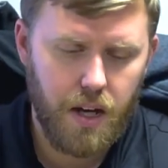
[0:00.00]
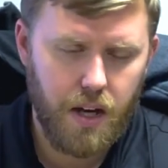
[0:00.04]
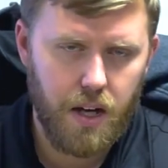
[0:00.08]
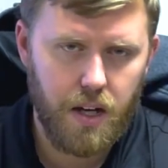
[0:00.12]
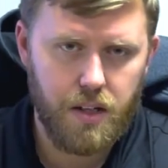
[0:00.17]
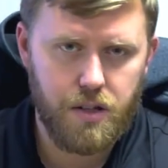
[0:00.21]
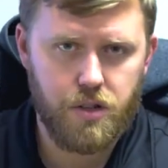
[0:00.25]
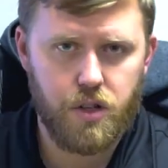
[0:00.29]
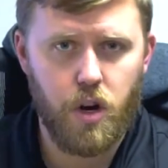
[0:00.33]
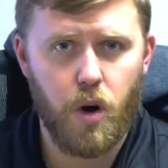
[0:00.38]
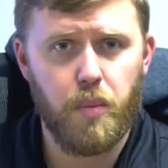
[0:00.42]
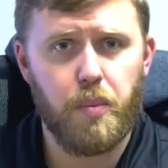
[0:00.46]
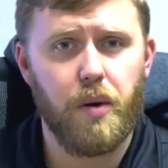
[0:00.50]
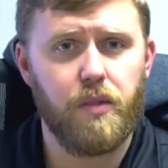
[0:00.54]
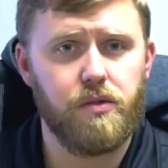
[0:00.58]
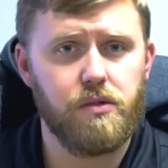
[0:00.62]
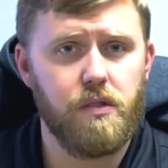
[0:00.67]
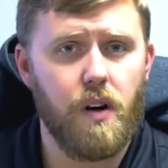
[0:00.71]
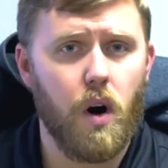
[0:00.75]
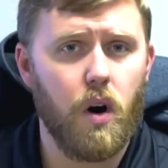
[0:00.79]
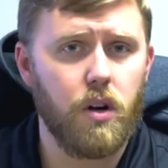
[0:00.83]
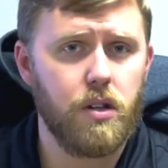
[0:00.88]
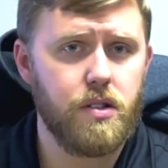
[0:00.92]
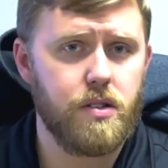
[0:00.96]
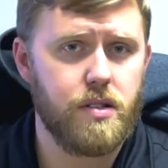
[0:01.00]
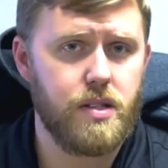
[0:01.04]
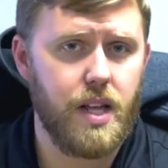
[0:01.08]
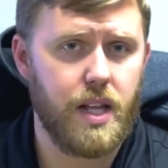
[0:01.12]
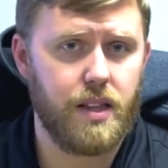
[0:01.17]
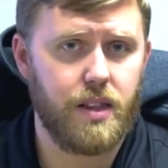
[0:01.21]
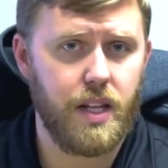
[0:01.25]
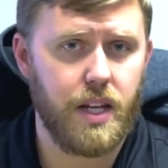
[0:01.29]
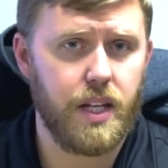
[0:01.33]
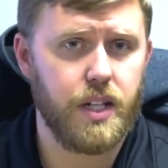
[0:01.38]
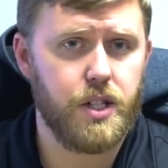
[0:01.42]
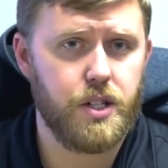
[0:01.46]
scope of loss
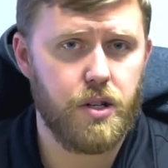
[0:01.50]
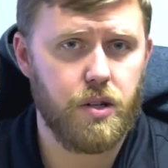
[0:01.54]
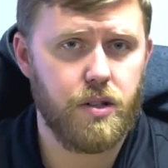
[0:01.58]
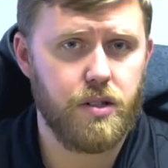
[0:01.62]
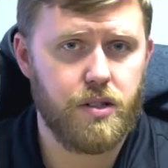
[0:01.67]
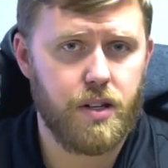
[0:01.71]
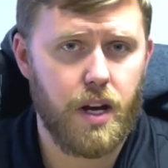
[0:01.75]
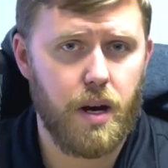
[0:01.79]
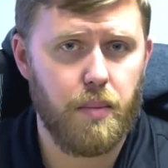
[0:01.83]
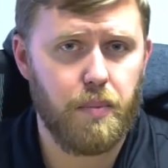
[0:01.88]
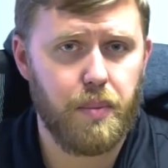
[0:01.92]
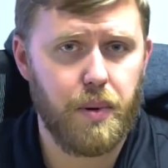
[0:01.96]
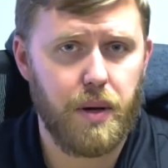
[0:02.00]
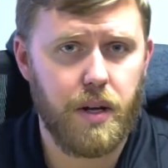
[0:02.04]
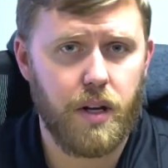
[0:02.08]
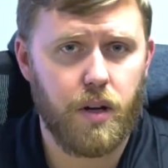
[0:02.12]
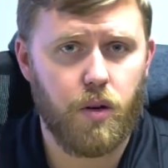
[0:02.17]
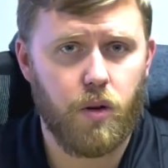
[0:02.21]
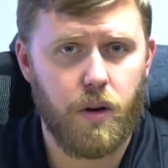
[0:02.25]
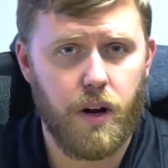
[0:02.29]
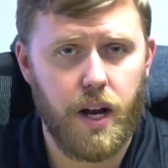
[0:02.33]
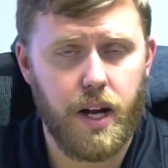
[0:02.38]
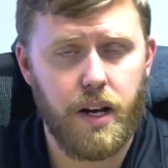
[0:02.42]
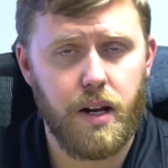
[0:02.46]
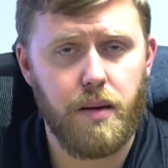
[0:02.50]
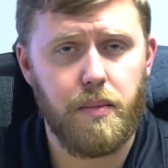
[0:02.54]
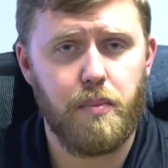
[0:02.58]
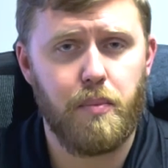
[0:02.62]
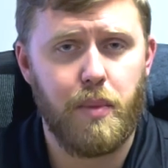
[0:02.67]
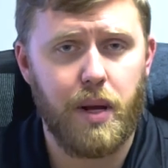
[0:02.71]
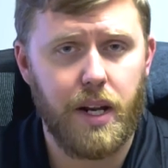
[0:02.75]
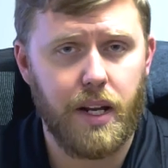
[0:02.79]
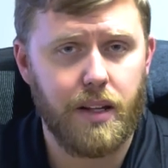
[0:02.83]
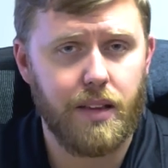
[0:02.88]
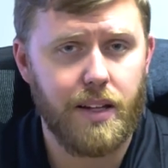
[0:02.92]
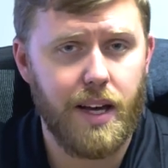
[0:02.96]
that the insurance company created,
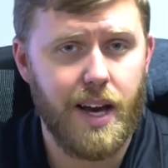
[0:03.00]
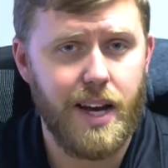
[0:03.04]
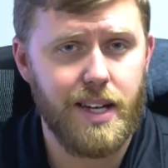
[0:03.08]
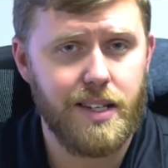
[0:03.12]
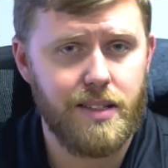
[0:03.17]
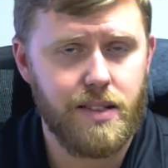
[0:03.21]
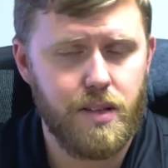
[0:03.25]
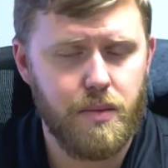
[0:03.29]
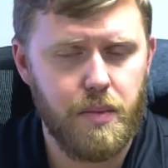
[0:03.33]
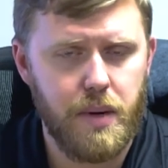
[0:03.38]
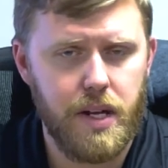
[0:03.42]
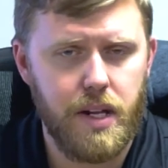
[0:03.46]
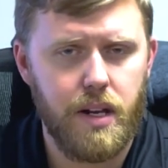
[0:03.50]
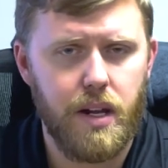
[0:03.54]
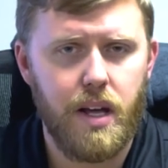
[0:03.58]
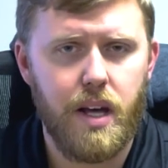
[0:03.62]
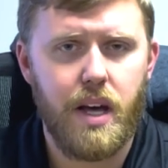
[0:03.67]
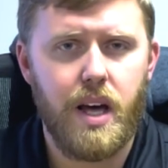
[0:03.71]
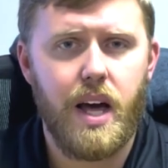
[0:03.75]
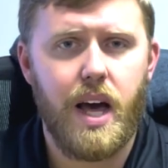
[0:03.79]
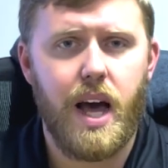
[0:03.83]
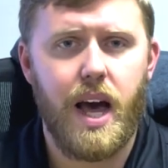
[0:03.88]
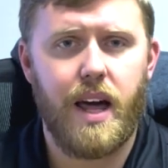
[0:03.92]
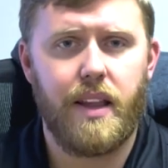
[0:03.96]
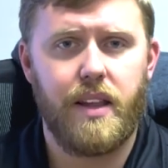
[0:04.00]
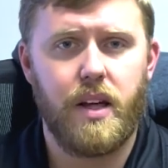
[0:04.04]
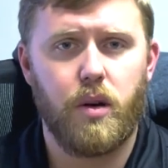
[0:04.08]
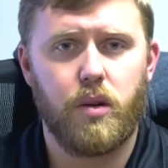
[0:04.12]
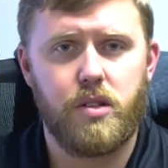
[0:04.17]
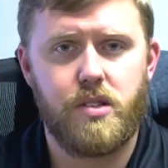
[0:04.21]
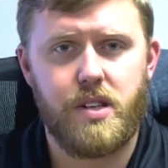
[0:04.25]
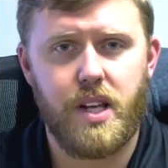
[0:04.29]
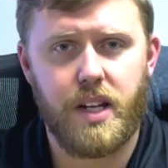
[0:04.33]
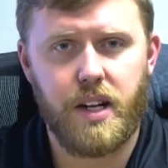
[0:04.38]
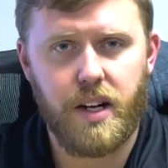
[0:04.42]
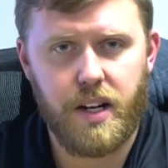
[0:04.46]
meaning the estimate, and they will
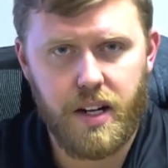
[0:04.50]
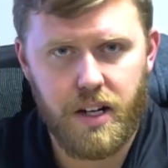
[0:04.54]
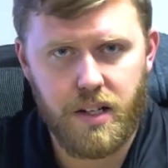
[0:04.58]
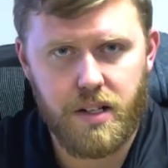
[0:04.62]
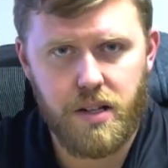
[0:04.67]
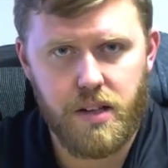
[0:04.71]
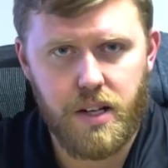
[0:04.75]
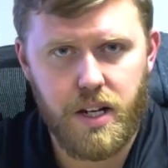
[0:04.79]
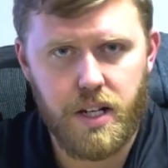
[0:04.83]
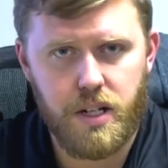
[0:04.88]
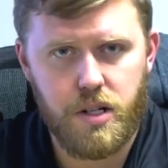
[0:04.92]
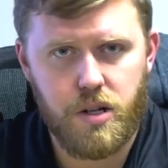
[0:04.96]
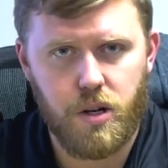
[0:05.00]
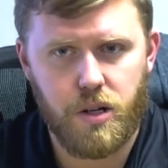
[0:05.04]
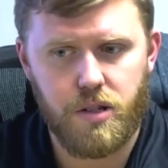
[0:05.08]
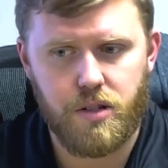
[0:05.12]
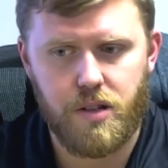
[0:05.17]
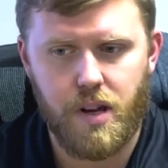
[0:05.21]
send it into the insurance